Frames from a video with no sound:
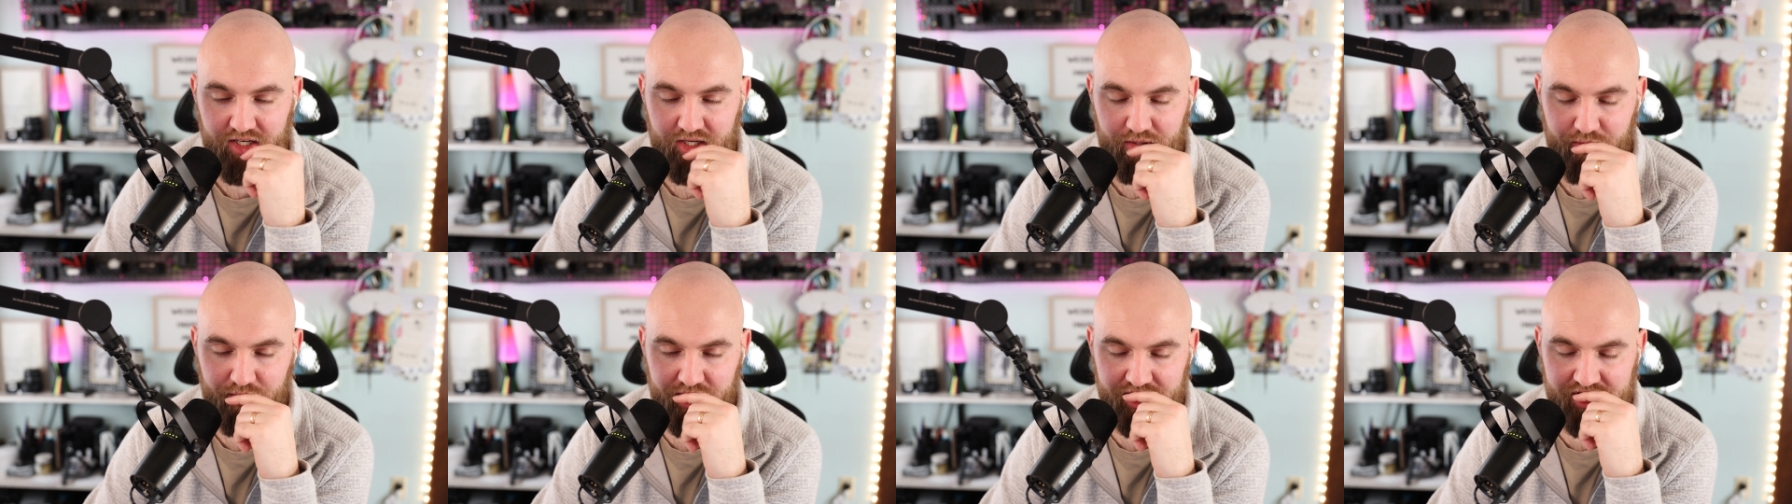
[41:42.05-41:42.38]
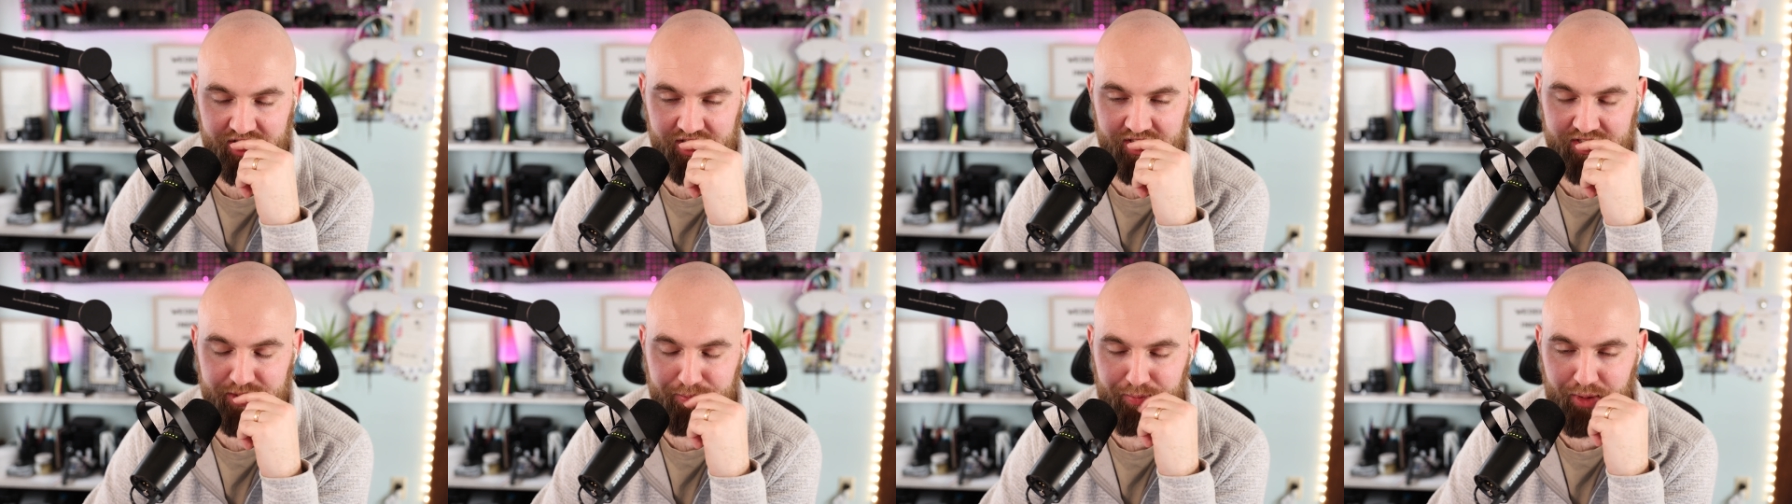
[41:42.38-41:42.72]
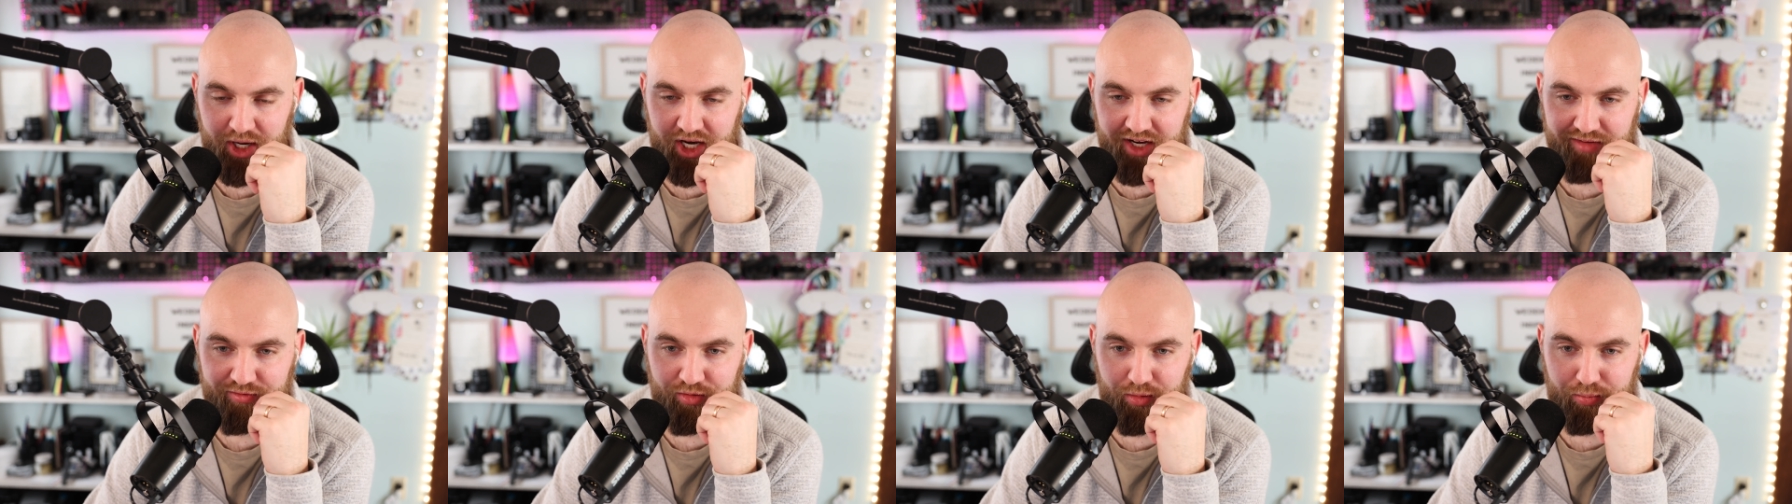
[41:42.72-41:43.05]
which it's a
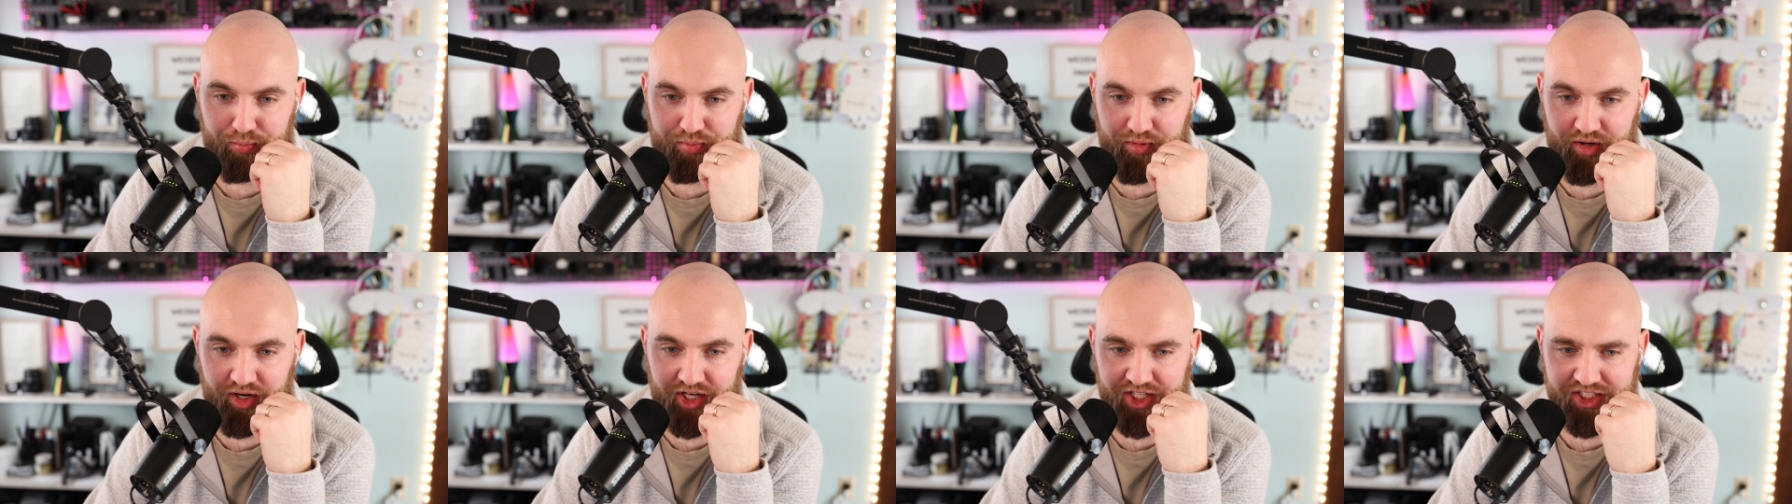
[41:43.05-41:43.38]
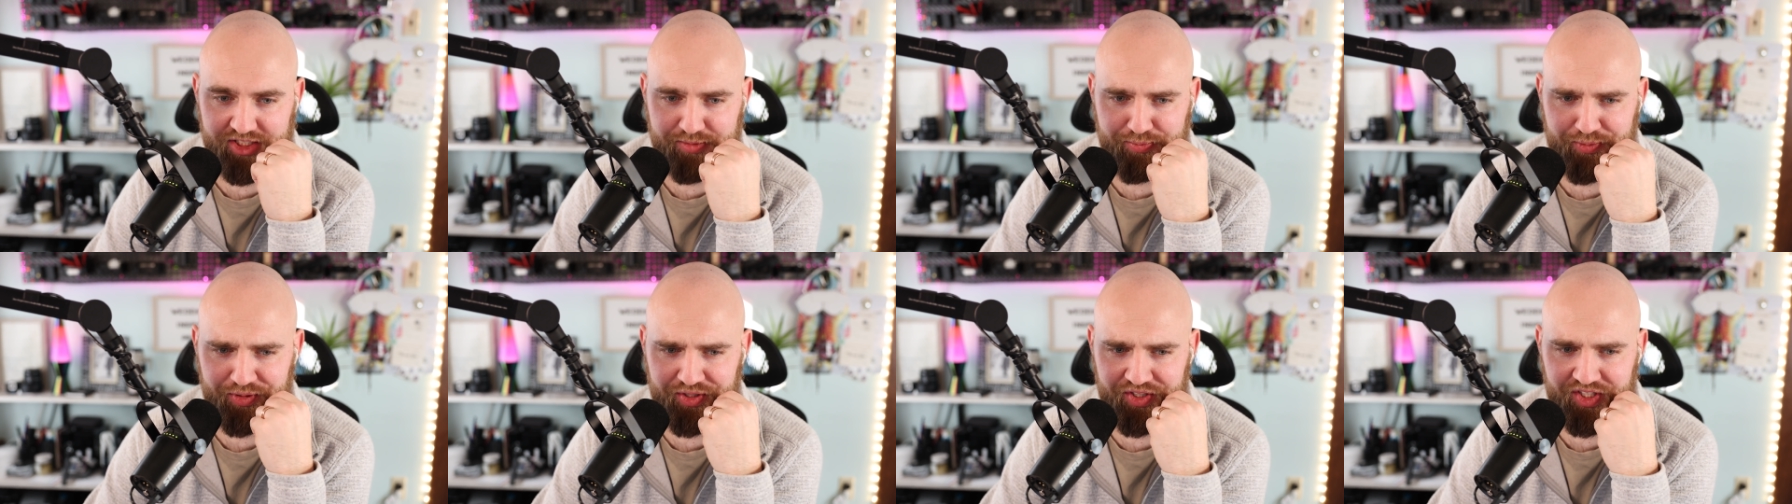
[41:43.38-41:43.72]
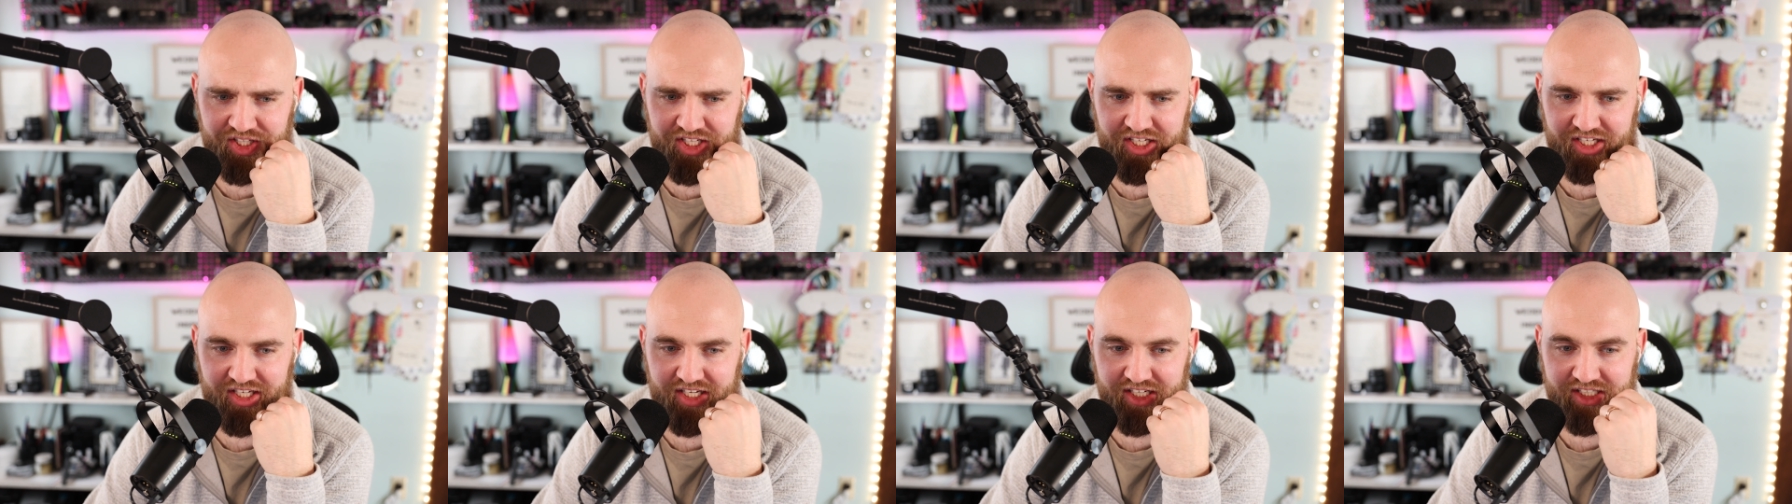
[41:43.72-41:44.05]
painful price, but
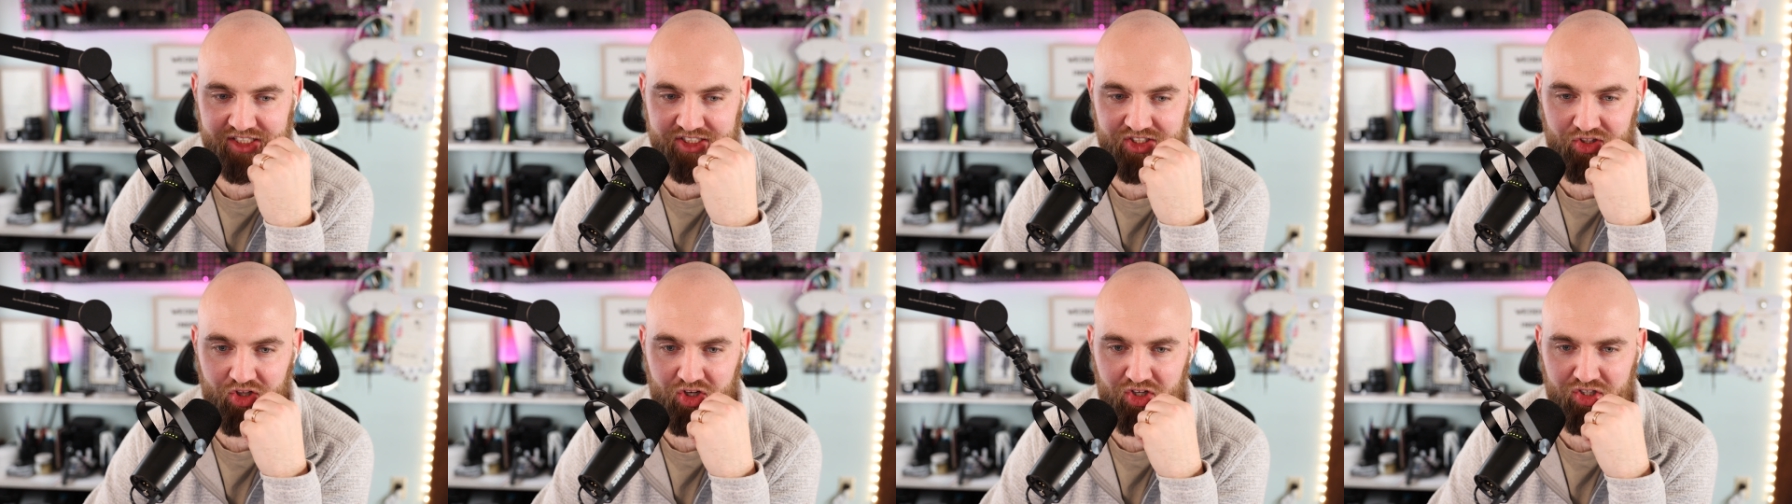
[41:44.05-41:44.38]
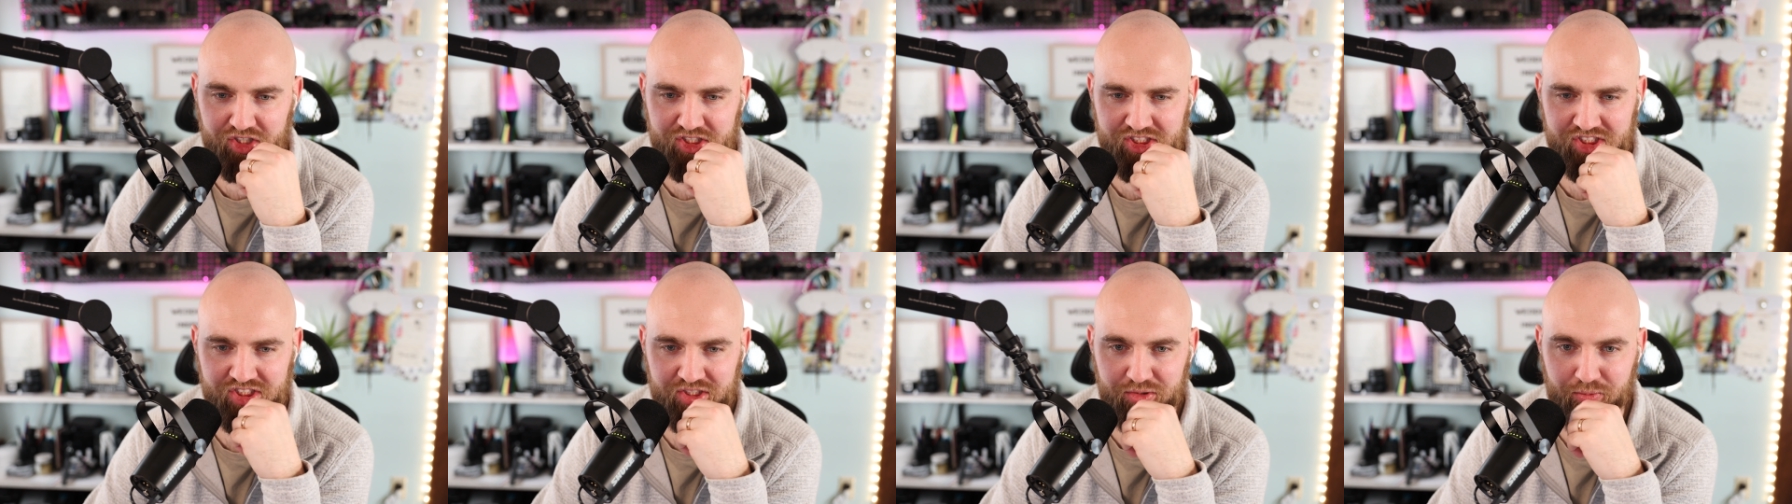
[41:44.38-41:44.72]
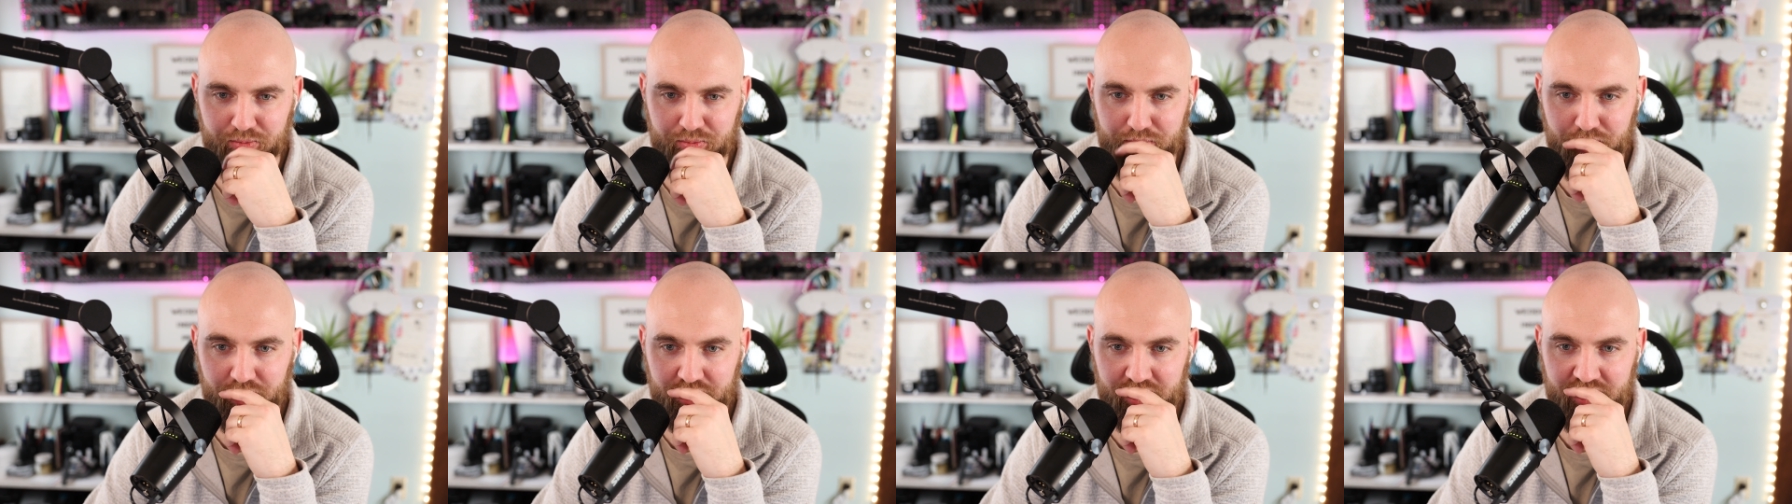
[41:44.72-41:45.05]
like as long as you're
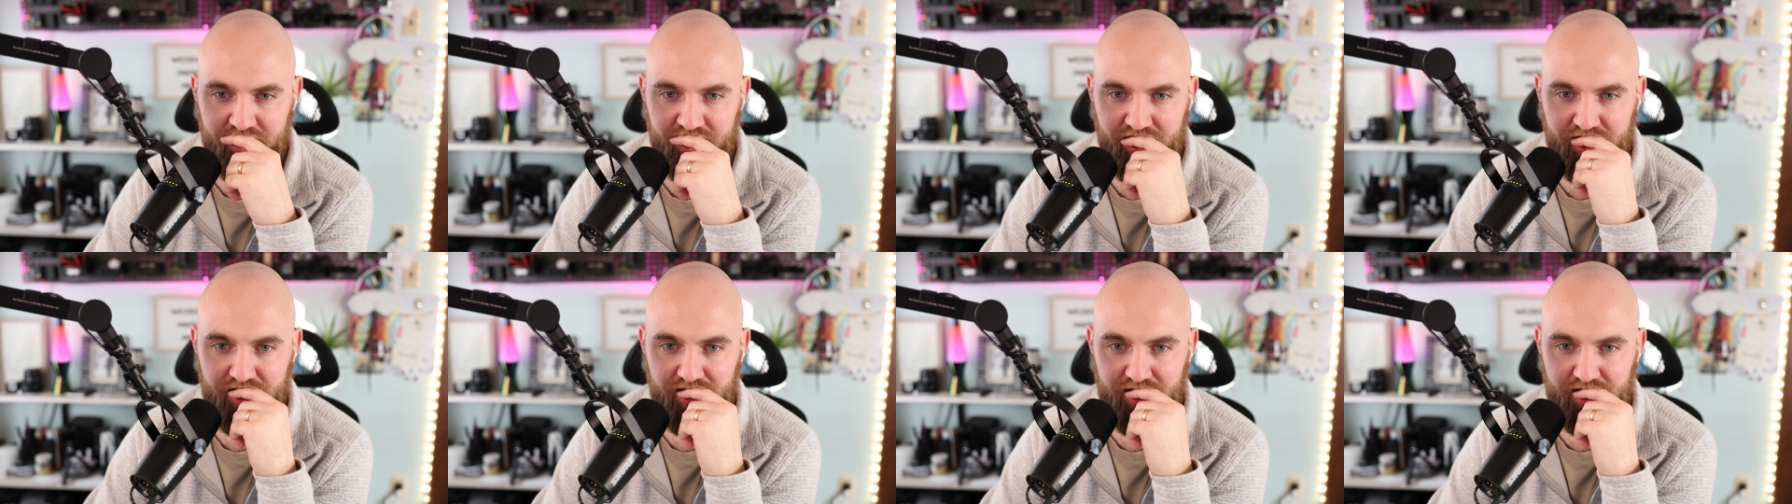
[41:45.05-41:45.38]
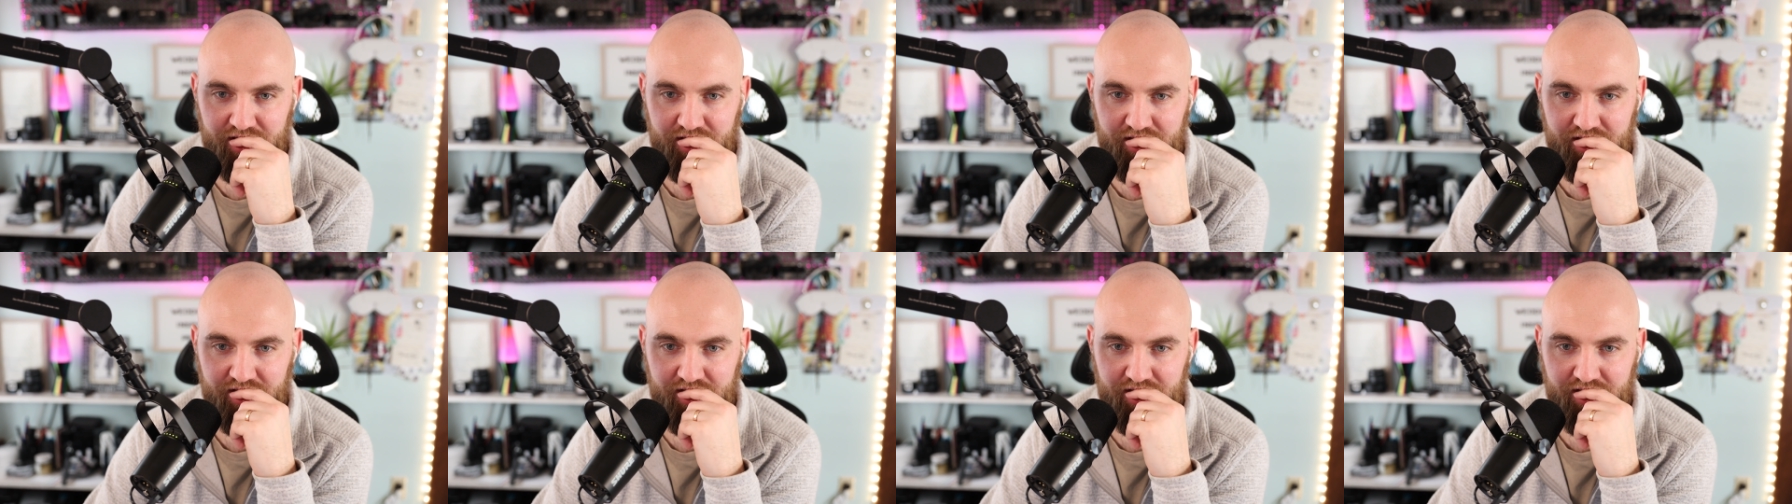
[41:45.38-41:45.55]
booking